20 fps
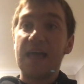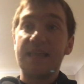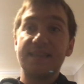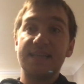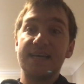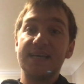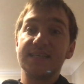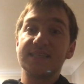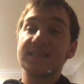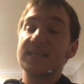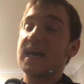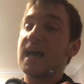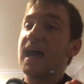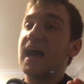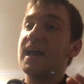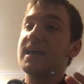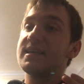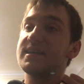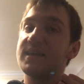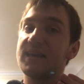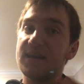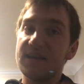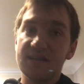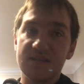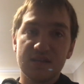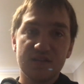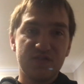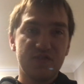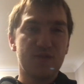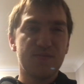there's a kid in
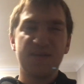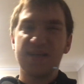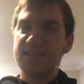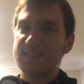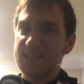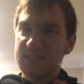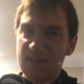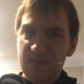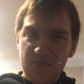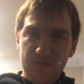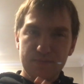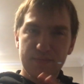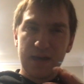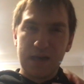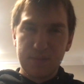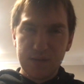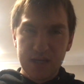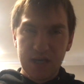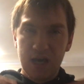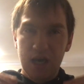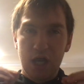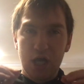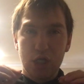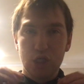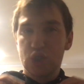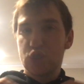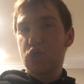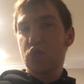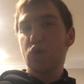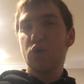this film that's in it for maybe
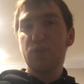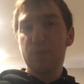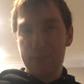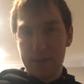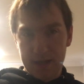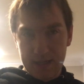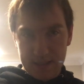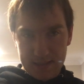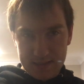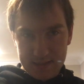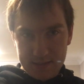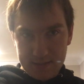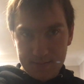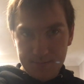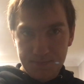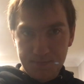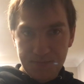2 minutes.